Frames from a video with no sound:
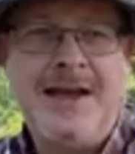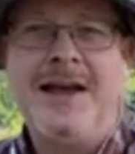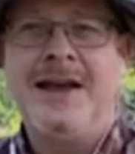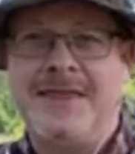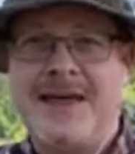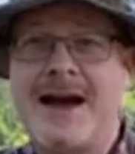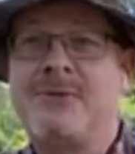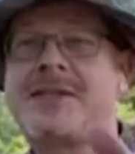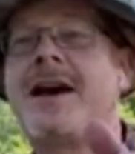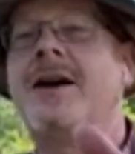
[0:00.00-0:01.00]
And that
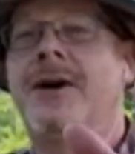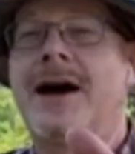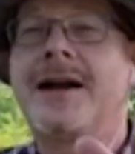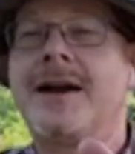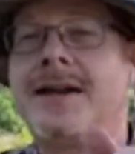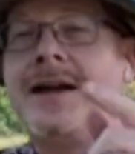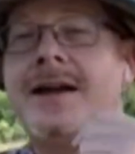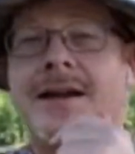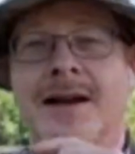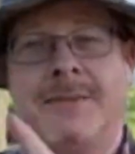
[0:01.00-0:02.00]
was how I got hit,
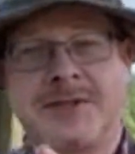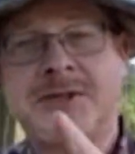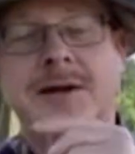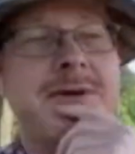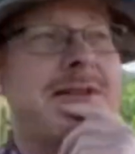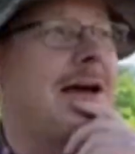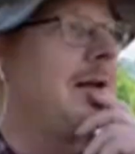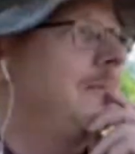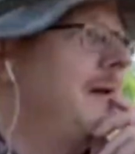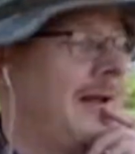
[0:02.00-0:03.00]
and I'm gonna talk about that in a
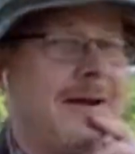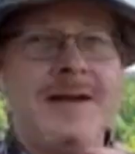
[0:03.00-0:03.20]
minute.